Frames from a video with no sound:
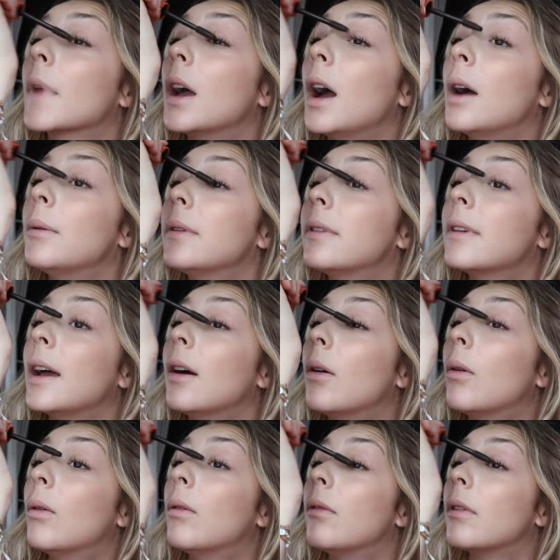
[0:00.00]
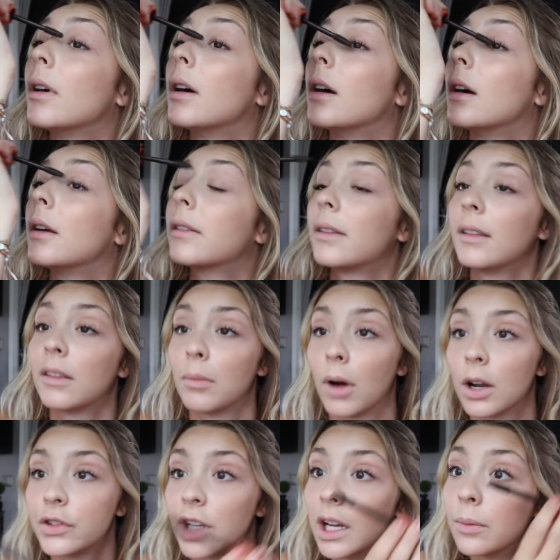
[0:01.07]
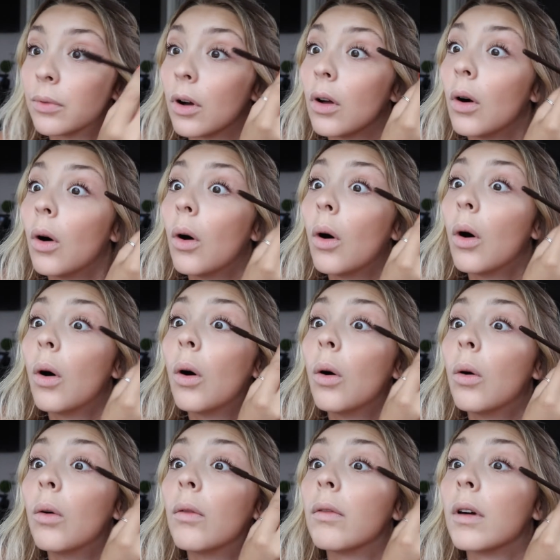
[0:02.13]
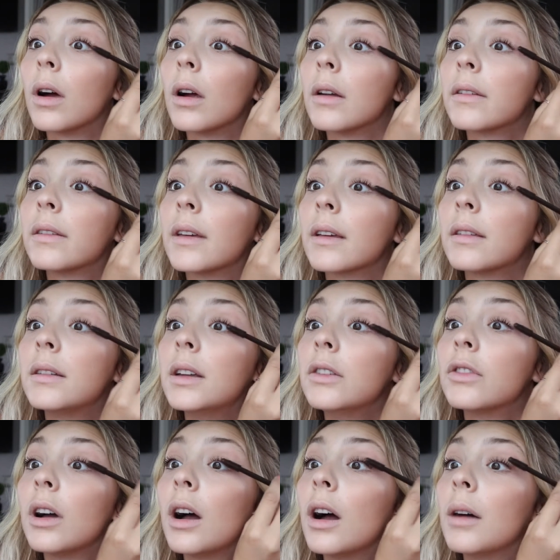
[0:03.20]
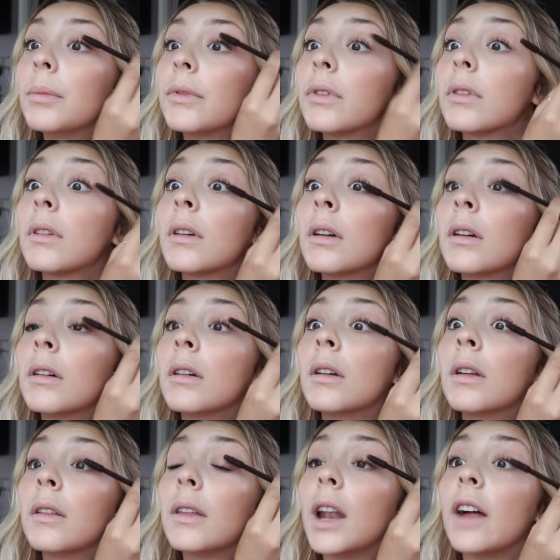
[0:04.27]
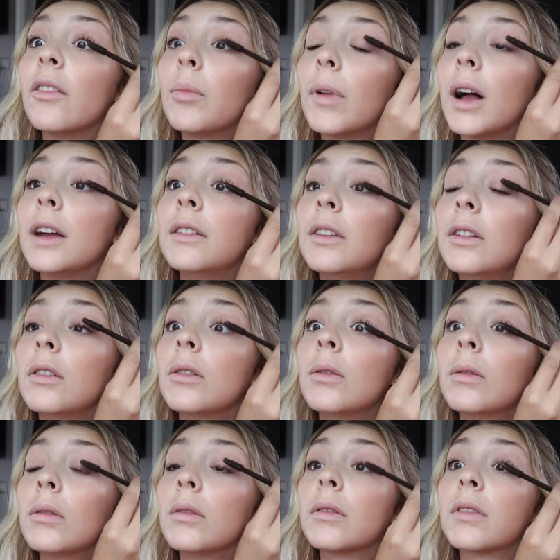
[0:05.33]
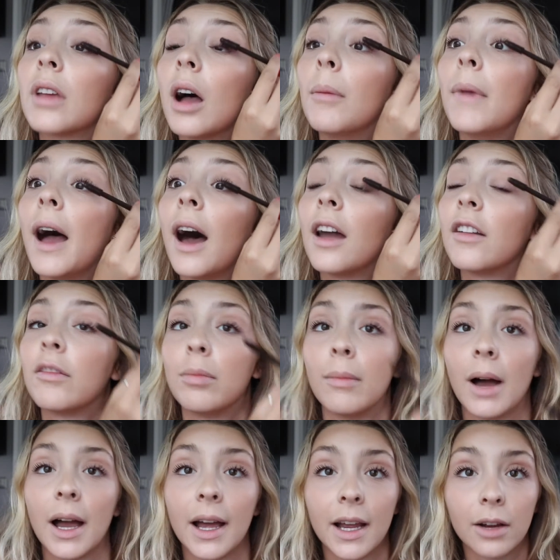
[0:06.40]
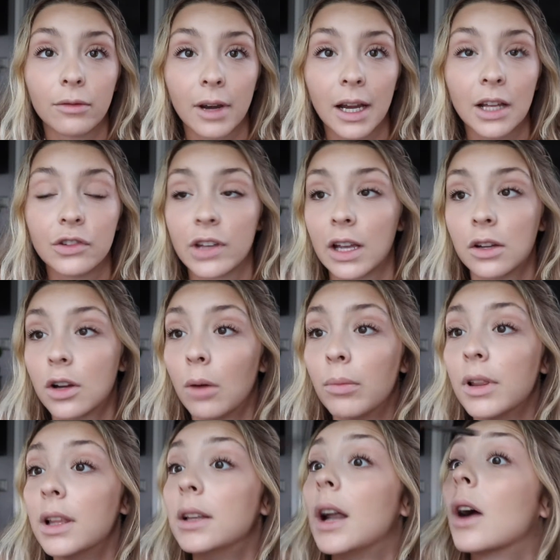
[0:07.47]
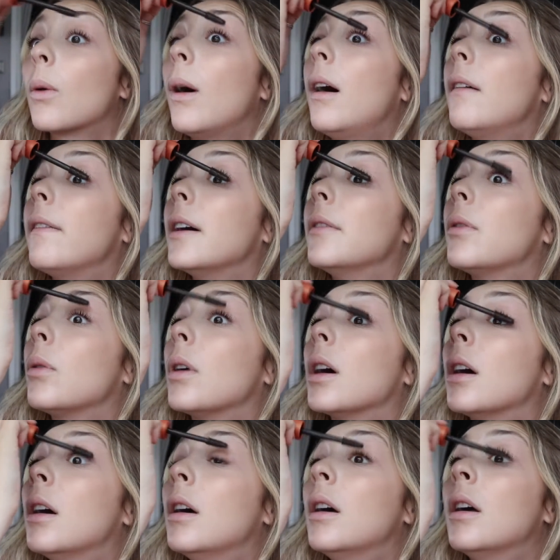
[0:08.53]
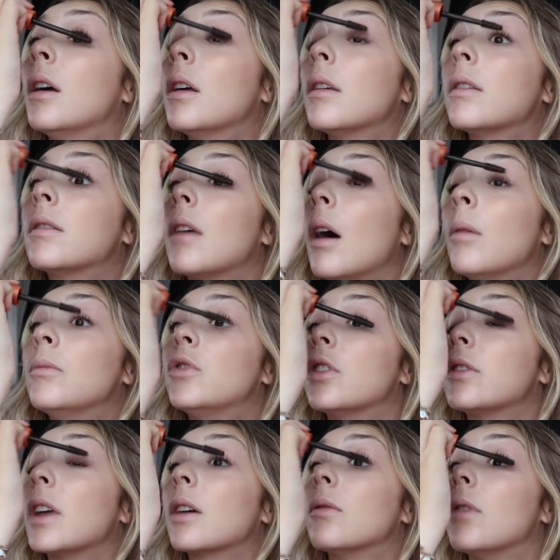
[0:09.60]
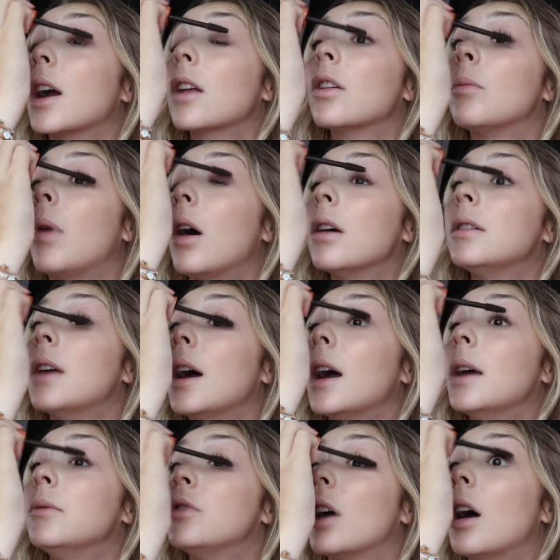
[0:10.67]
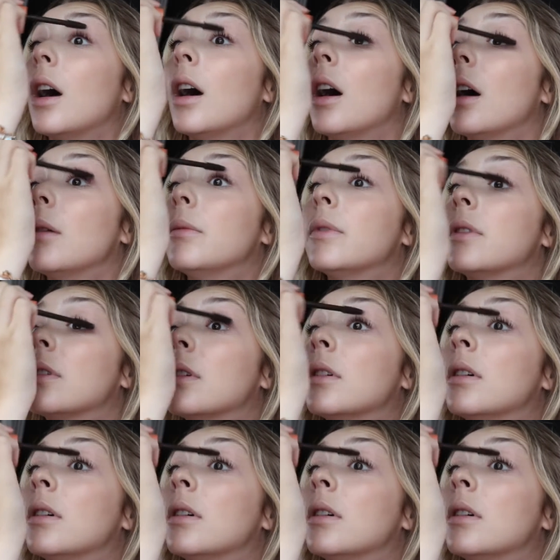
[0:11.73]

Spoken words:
I would say since March, April, over 60 jobs that I've applied to. Some out of my range, like completely not qualified for. Some just like regular part-time jobs.